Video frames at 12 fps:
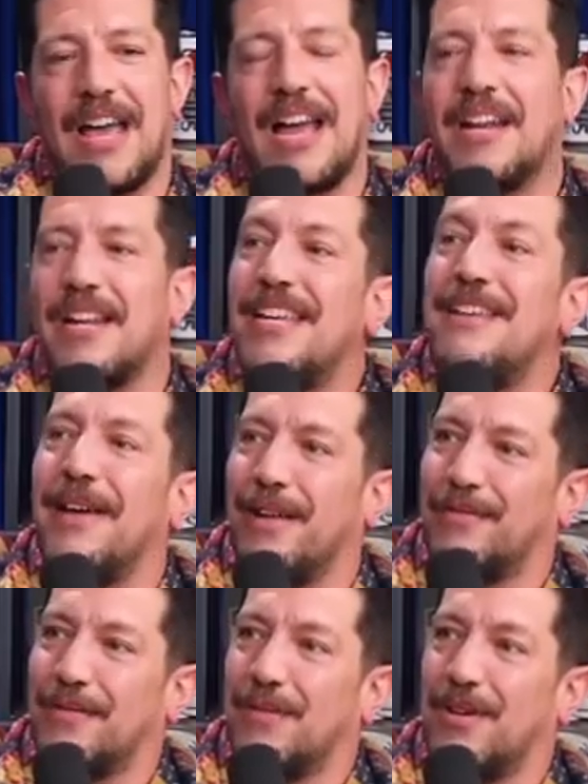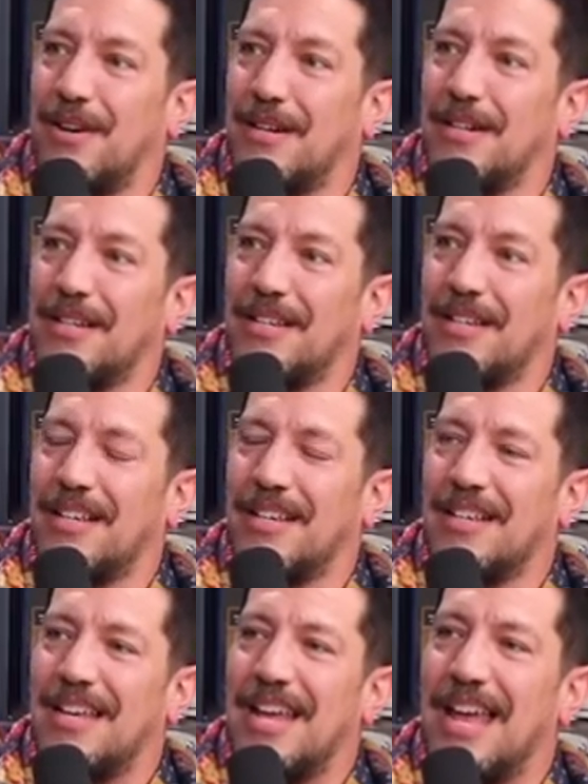I got an email from her
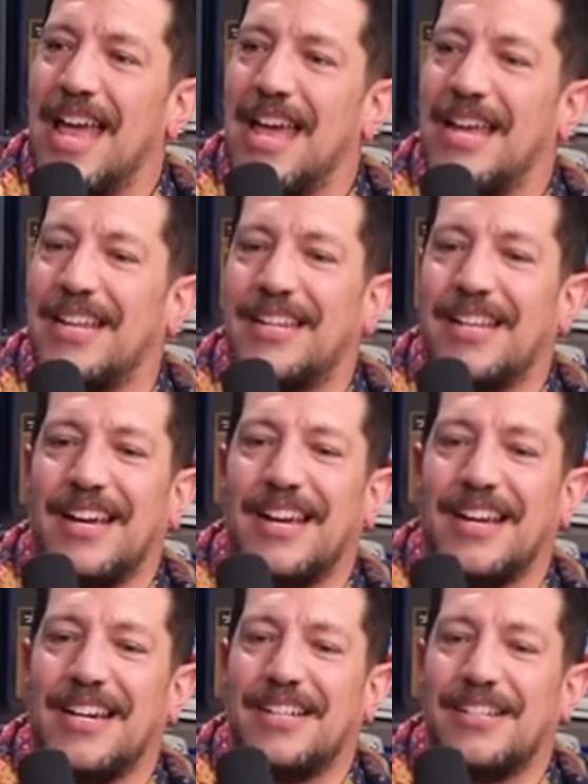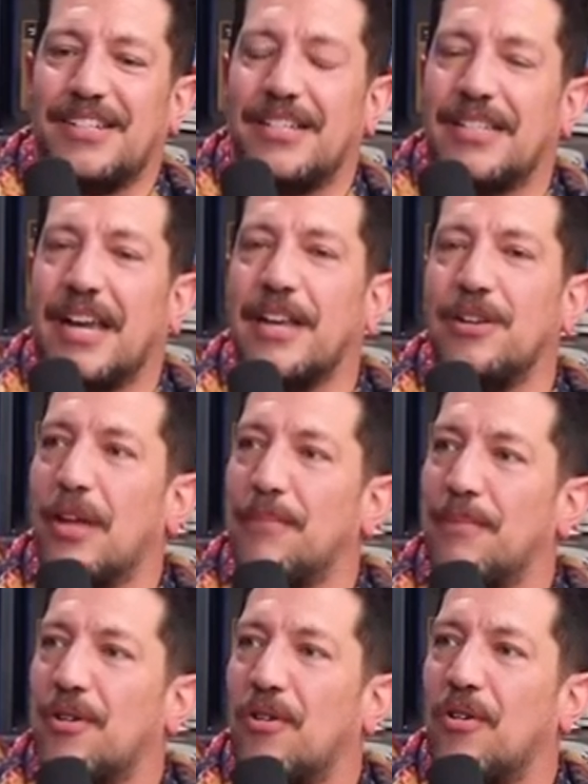and she said, can you
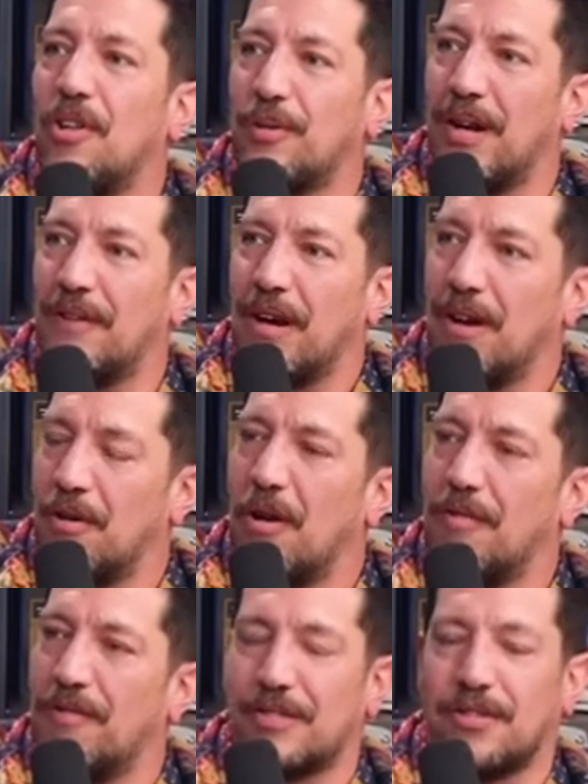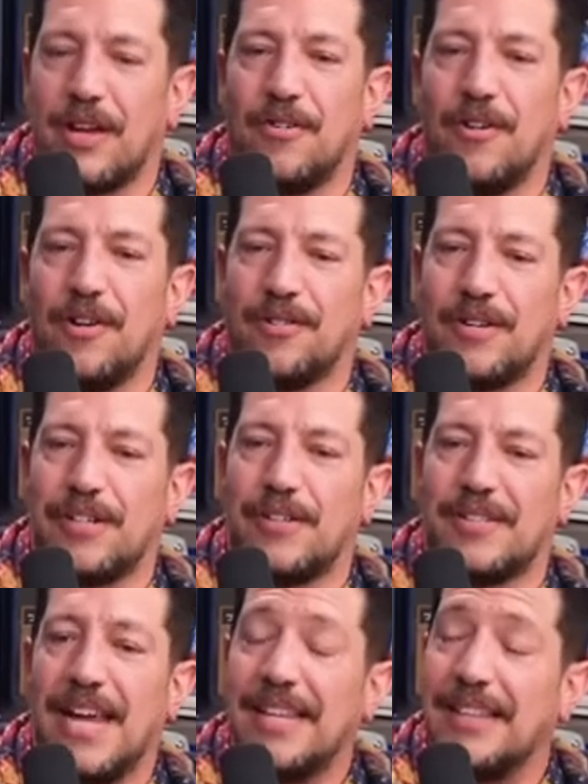give me a call or whatever at her office? So I called her and she
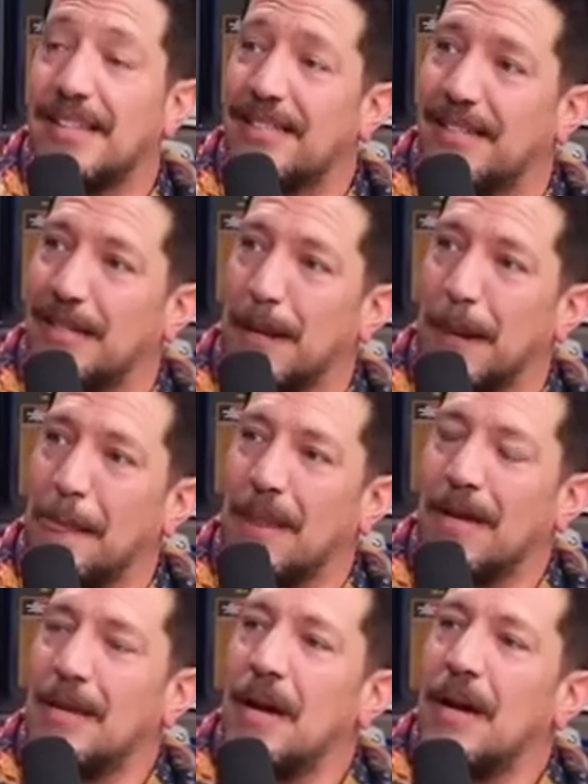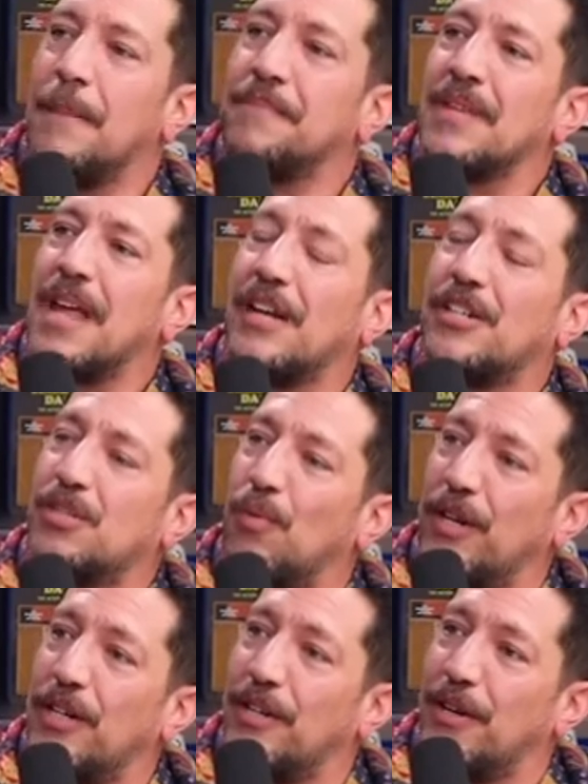goes, hey, listen, I just
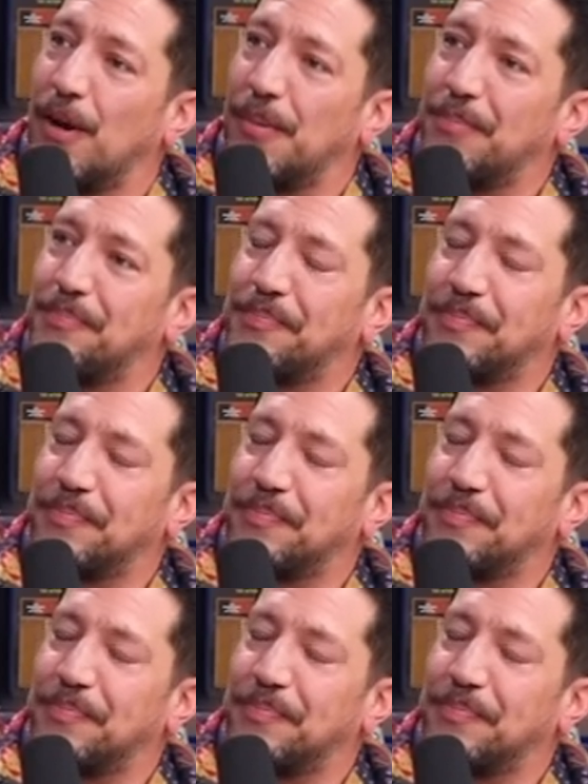want you to know.